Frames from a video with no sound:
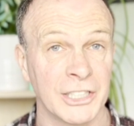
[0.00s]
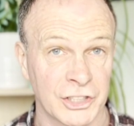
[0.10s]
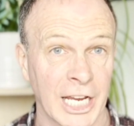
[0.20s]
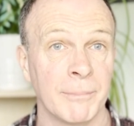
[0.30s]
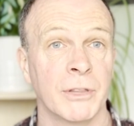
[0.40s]

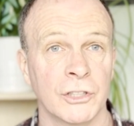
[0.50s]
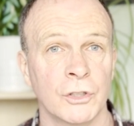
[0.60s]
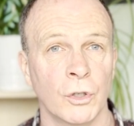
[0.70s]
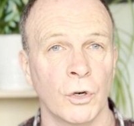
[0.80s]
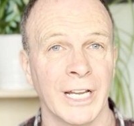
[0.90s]
shape the
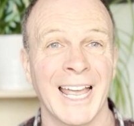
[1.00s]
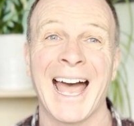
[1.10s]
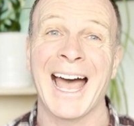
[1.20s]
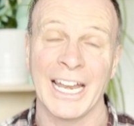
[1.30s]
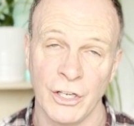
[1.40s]
story
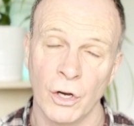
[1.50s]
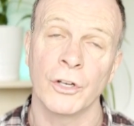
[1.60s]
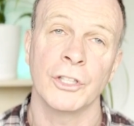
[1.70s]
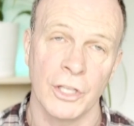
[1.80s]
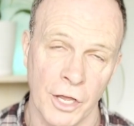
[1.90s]
and
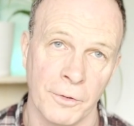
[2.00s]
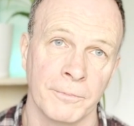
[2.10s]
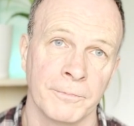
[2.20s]
not you.